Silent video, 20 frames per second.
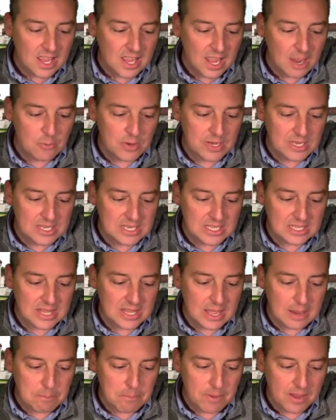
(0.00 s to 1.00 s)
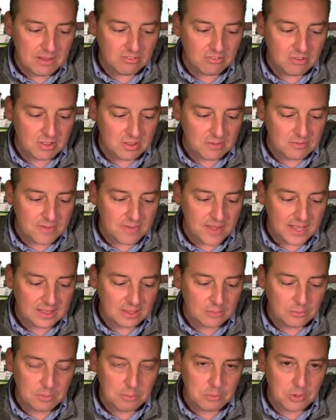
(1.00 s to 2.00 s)
And we did that based on the fact
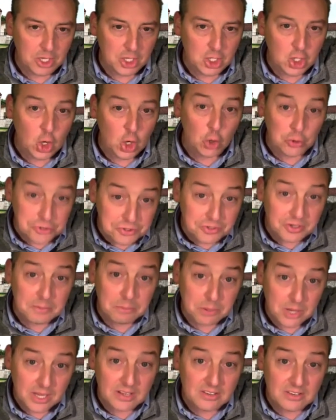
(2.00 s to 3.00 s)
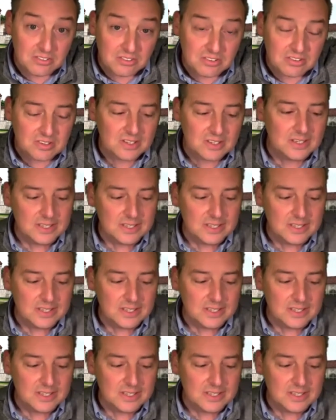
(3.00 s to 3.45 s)
that we put a culture in place.